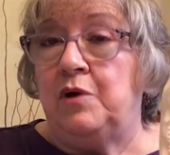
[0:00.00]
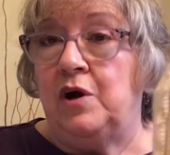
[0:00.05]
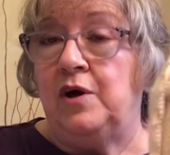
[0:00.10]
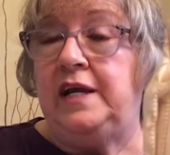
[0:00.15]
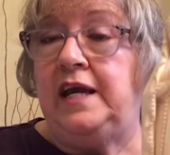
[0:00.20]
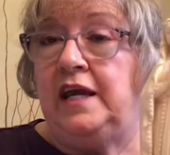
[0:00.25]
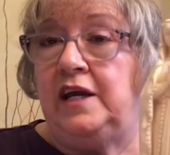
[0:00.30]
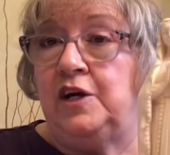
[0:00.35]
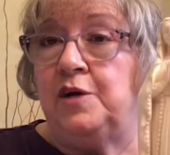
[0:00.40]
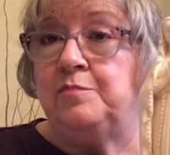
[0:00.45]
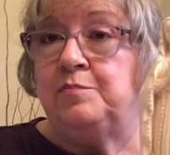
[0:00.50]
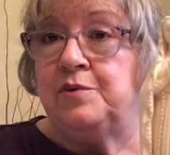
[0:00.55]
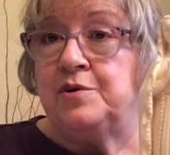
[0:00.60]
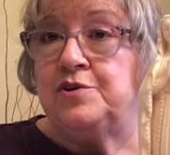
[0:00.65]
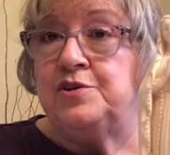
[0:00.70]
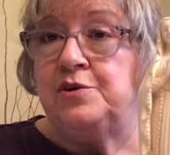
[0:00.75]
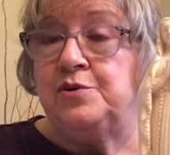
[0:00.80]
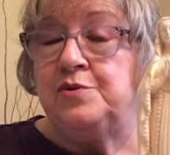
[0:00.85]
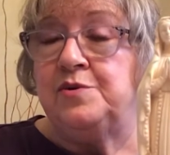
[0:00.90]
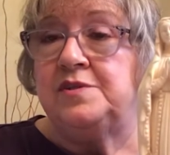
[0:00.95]
he could
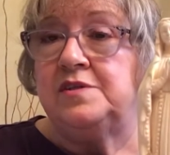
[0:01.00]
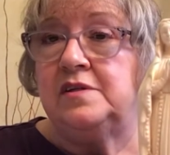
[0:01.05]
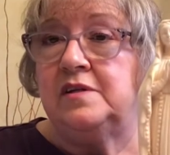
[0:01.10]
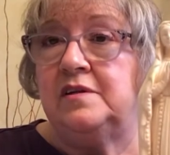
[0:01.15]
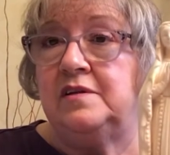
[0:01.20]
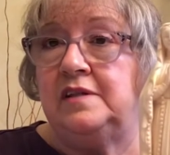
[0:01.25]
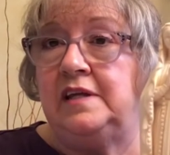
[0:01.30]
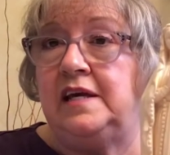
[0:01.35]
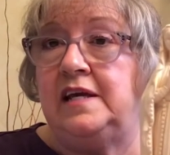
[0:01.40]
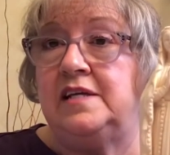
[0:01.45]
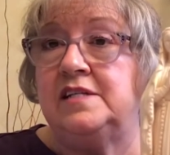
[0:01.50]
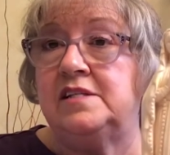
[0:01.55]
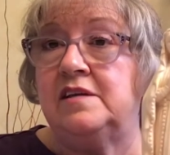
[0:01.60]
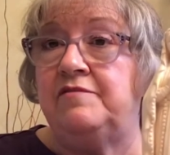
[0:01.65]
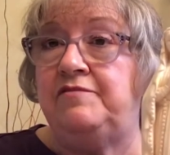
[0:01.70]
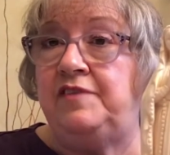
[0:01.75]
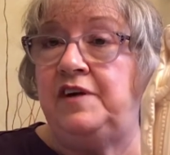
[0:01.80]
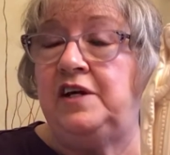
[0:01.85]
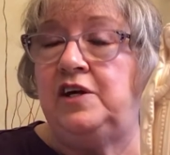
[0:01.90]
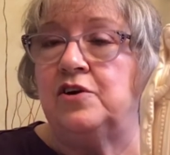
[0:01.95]
produce these
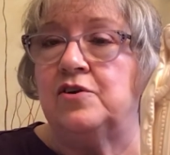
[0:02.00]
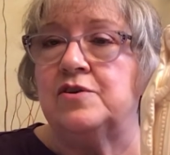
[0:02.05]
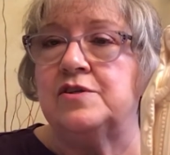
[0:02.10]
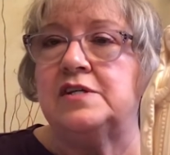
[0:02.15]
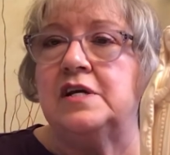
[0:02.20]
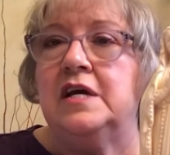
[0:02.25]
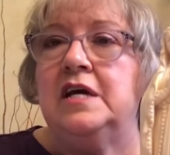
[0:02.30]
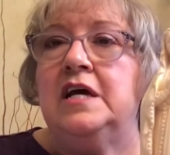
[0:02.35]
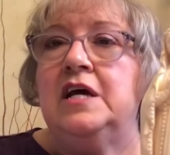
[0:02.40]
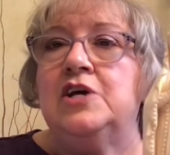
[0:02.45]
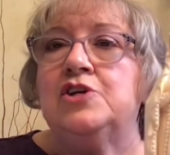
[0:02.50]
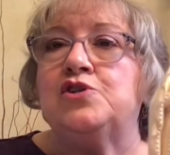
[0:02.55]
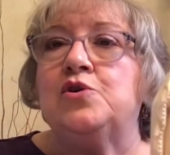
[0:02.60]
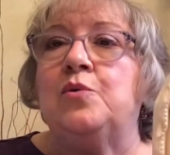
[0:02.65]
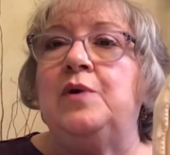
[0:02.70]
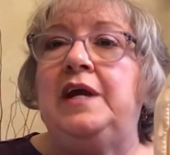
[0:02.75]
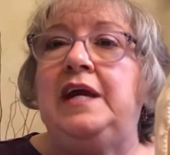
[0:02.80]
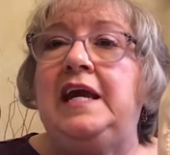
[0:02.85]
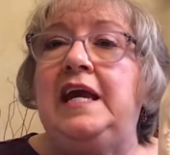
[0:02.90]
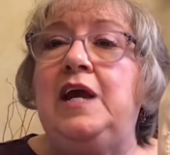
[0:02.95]
figures. So
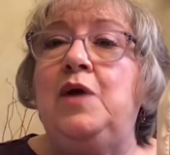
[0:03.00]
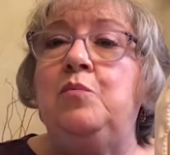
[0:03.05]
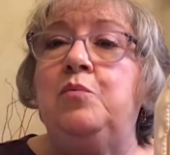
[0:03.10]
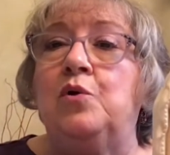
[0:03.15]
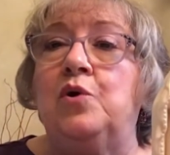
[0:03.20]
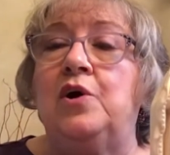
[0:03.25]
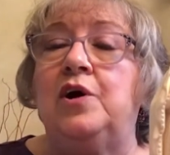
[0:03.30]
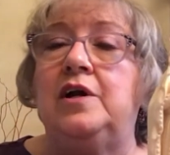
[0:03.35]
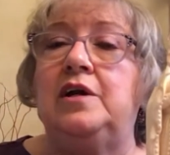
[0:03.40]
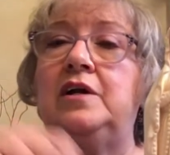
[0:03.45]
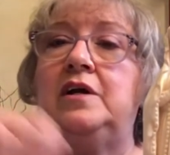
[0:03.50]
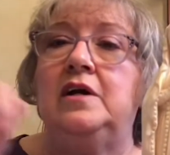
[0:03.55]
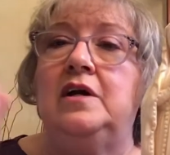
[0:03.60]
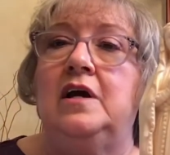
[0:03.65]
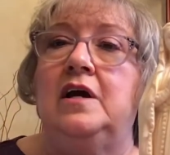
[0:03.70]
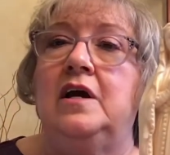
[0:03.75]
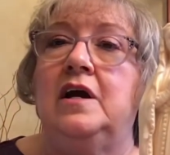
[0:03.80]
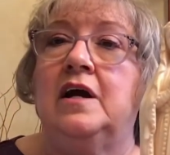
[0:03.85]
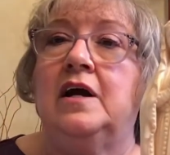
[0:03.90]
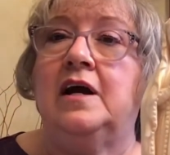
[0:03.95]
he would
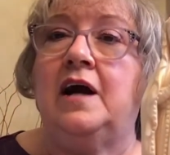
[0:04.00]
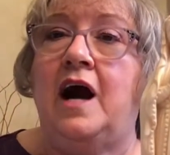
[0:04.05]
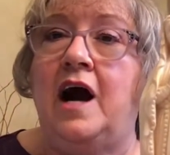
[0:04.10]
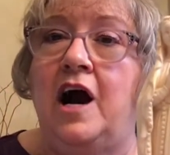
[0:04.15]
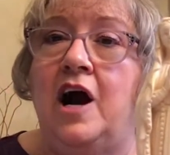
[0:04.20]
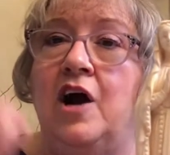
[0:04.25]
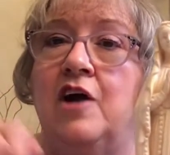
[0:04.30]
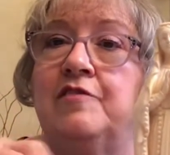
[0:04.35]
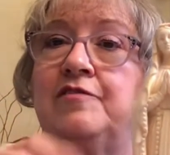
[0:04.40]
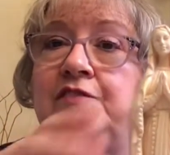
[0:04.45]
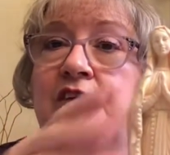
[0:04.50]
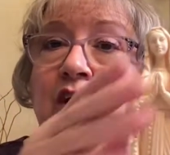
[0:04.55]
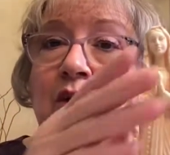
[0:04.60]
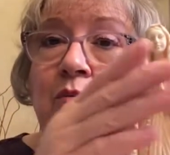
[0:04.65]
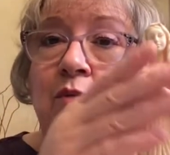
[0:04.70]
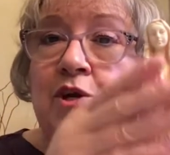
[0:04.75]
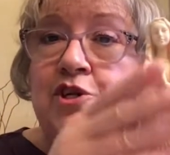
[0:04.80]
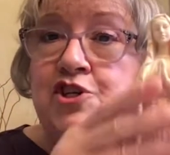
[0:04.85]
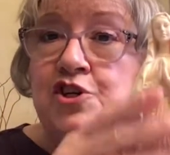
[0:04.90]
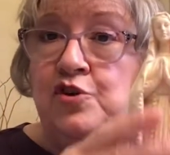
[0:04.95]
carve the
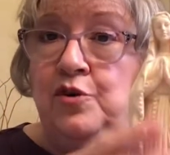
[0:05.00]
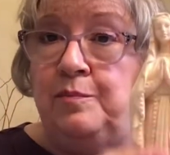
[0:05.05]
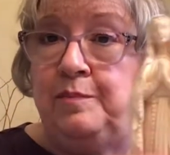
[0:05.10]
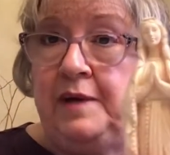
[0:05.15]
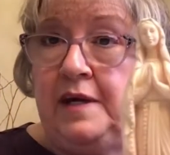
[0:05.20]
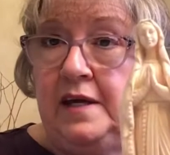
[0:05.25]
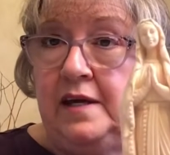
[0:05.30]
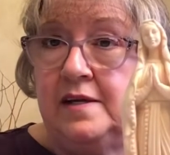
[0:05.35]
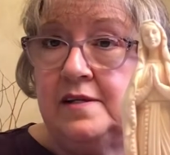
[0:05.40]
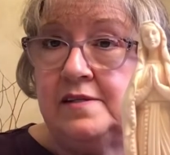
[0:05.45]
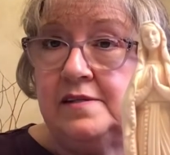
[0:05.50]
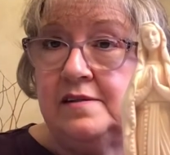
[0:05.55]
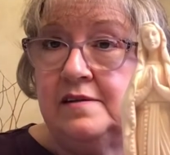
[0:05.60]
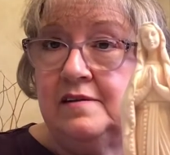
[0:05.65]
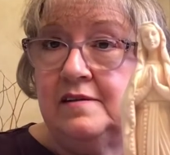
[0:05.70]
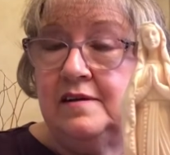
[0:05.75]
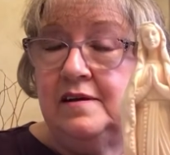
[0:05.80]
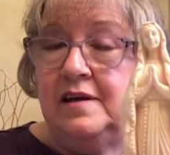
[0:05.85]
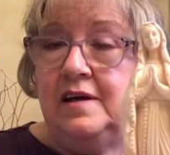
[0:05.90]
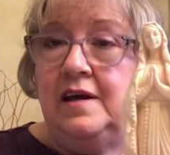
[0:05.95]
original piece,
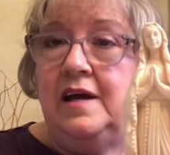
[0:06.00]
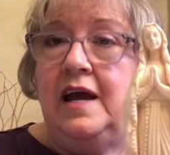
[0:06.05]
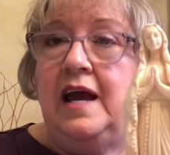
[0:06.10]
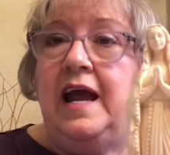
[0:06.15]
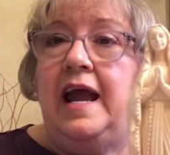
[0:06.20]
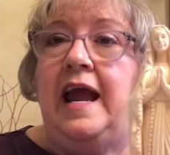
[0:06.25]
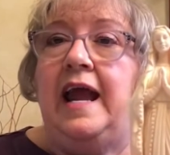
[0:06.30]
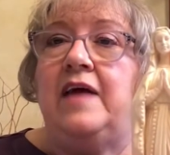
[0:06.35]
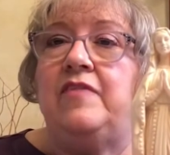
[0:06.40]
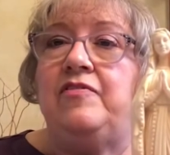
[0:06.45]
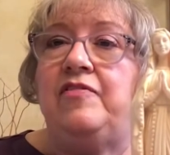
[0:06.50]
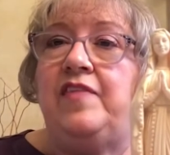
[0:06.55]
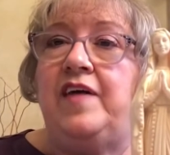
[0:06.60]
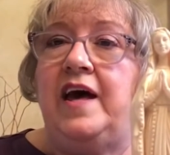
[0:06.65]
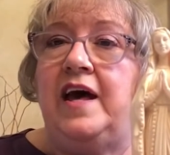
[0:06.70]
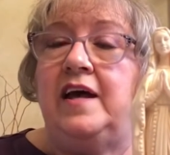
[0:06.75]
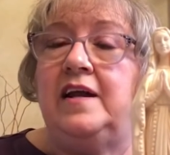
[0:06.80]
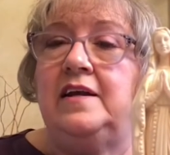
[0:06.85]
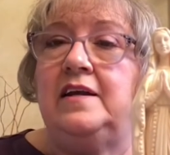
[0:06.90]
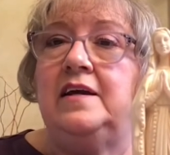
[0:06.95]
and
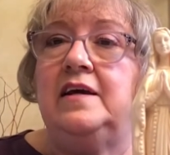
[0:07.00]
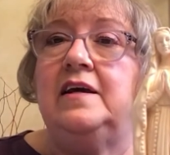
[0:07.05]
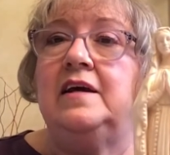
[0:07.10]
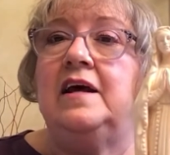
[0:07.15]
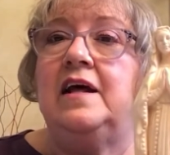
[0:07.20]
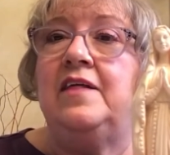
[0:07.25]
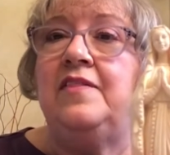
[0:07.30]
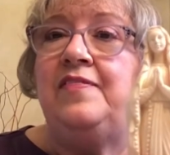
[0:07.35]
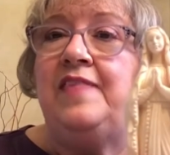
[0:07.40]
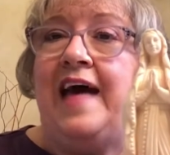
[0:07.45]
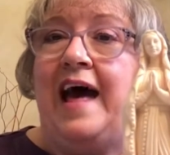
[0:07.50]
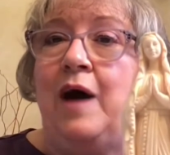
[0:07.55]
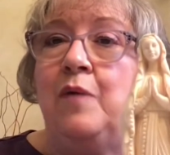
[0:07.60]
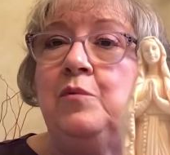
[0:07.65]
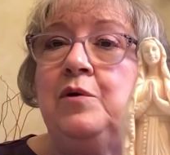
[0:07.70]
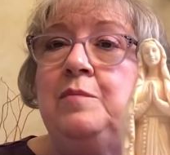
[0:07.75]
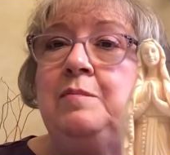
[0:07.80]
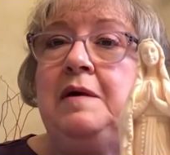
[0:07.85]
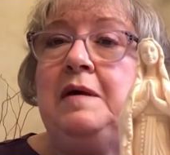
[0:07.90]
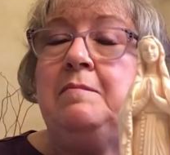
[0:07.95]
then that
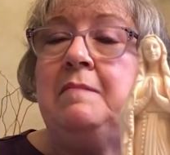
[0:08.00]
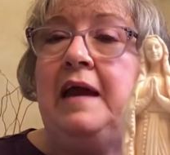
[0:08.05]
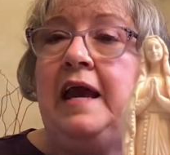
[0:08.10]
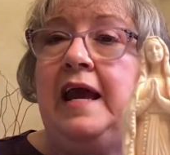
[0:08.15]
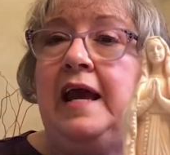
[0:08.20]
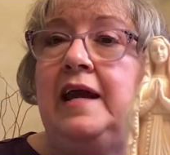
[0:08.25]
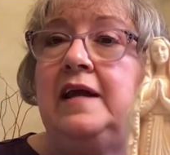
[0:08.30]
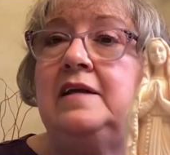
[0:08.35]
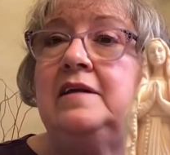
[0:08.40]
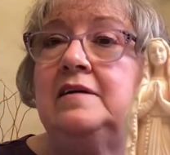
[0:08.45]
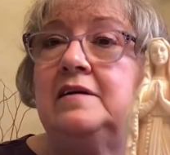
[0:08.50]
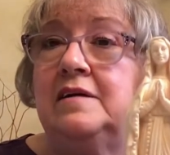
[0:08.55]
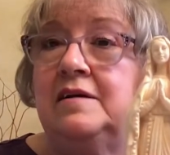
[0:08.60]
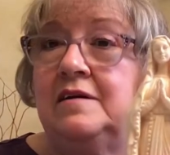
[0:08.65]
would be made